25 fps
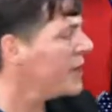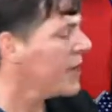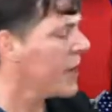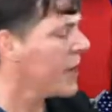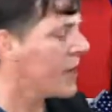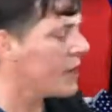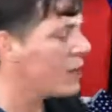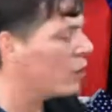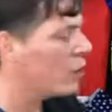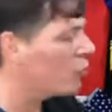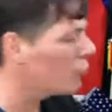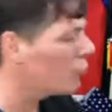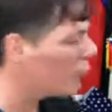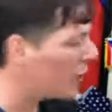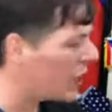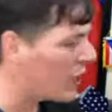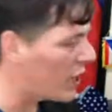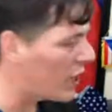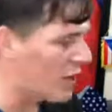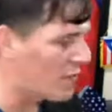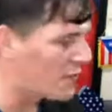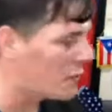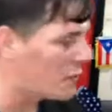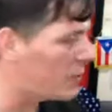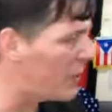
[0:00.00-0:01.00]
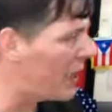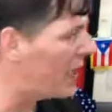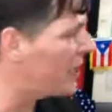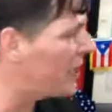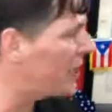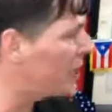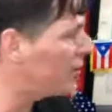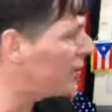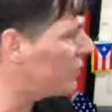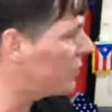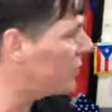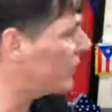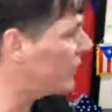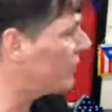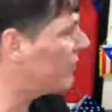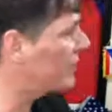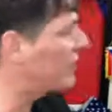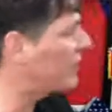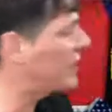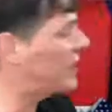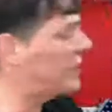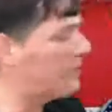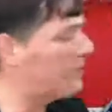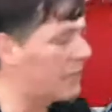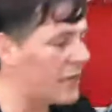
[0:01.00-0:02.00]
I go right off the bat, and I do it every
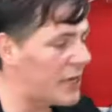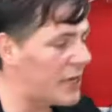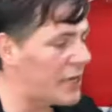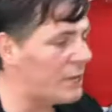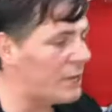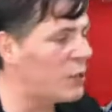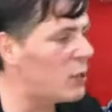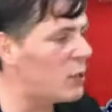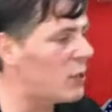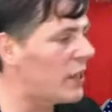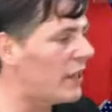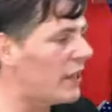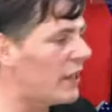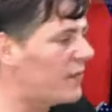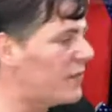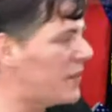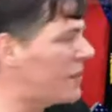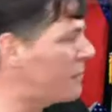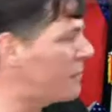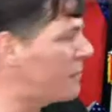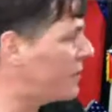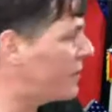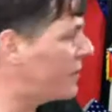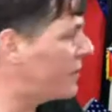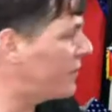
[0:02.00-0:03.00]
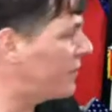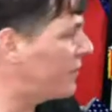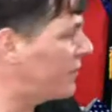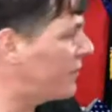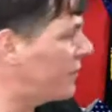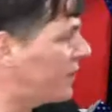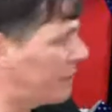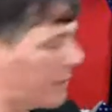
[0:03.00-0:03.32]
time. I'm no less than because I'm